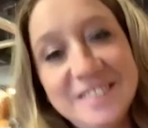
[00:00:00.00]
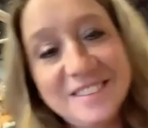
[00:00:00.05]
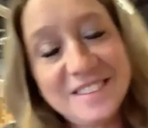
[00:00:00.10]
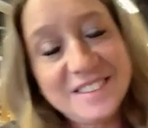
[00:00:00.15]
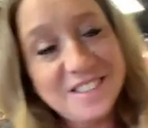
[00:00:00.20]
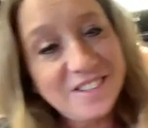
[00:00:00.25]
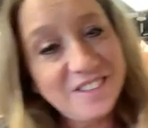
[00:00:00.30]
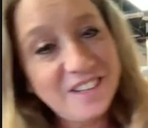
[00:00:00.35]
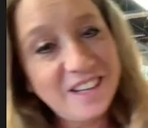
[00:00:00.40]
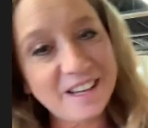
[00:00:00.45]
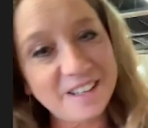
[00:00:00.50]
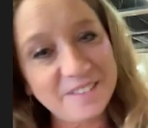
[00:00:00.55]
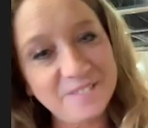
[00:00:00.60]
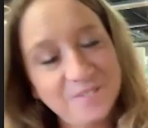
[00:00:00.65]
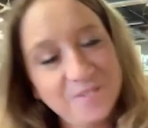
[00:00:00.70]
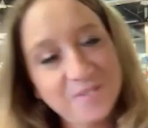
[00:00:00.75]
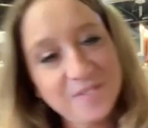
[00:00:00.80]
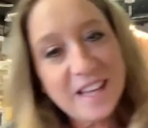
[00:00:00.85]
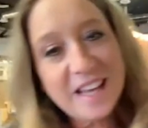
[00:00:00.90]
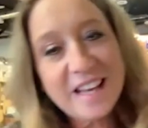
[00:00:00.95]
So yeah.
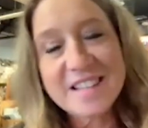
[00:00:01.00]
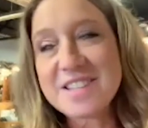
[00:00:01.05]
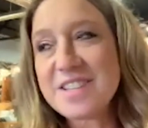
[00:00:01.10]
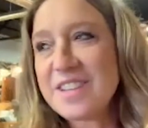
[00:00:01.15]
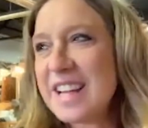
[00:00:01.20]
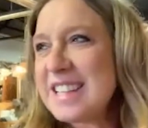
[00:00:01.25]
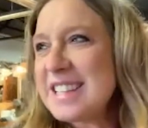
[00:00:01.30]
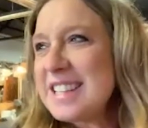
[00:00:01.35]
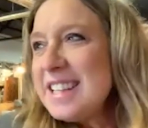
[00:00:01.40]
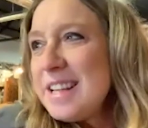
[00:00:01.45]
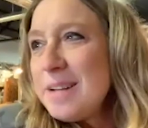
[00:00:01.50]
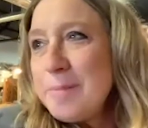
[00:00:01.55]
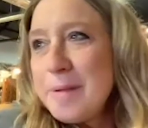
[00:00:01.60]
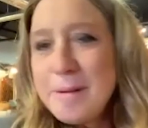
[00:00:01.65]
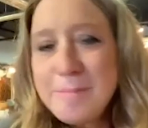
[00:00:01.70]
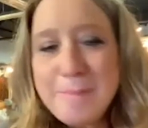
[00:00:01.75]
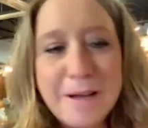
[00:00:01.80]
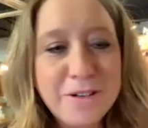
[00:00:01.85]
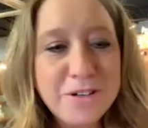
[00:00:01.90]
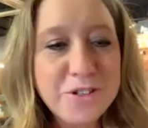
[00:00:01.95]
So that's a little bit
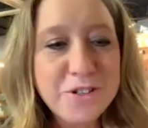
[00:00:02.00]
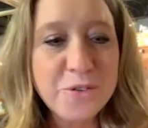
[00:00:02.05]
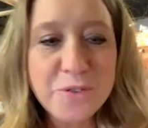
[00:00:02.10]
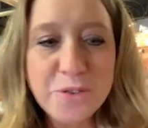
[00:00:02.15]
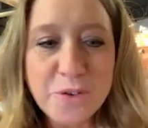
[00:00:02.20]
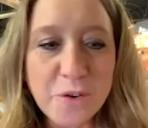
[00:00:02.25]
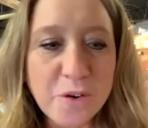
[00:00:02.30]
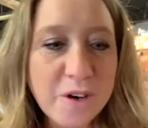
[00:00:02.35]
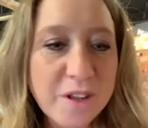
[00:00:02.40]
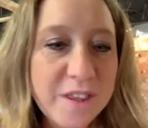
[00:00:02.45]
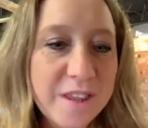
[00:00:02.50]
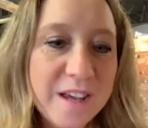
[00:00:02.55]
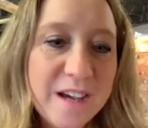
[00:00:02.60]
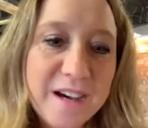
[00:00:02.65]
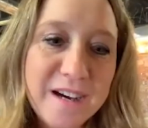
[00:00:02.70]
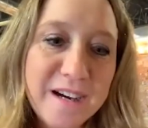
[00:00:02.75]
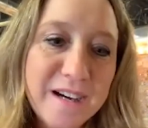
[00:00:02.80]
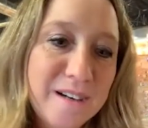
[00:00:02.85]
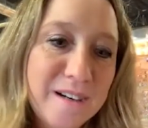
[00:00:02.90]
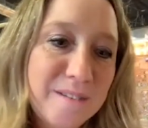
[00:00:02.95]
about True North.
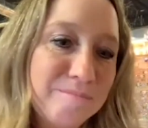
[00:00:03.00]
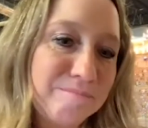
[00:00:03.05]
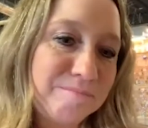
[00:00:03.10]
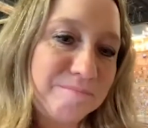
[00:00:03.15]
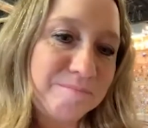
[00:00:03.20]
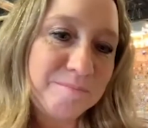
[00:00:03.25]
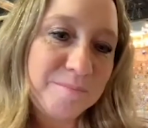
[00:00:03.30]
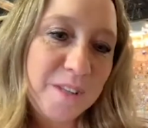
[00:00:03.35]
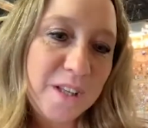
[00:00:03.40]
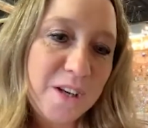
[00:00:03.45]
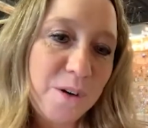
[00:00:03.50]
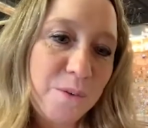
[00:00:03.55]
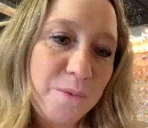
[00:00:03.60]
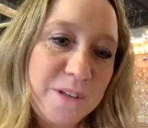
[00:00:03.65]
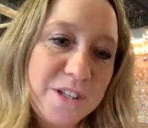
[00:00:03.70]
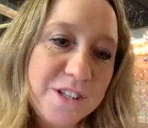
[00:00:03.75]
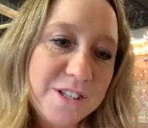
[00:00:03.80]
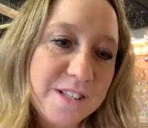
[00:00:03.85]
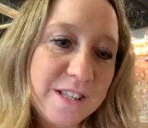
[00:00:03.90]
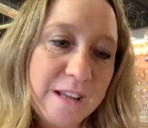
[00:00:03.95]
You know, we
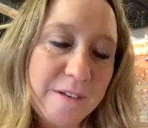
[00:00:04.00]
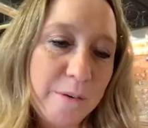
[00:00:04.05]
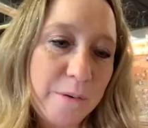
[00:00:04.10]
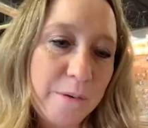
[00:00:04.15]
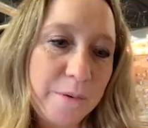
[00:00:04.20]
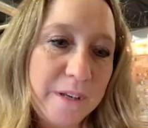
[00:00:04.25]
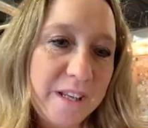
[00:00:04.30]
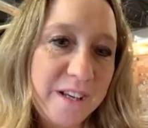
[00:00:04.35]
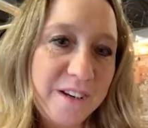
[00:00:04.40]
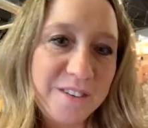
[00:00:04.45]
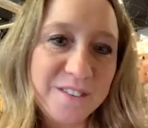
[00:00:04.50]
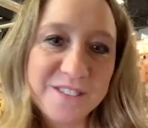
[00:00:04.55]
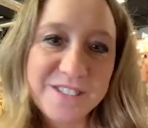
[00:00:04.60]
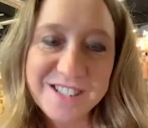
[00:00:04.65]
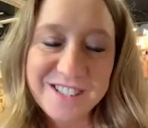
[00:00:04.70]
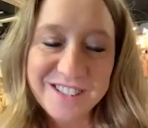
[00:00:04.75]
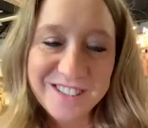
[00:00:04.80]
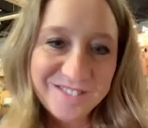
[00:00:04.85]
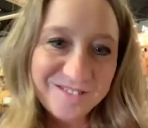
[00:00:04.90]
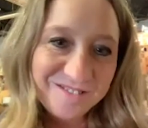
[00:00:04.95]
just love what we do.
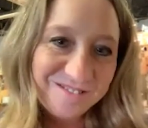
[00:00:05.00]
So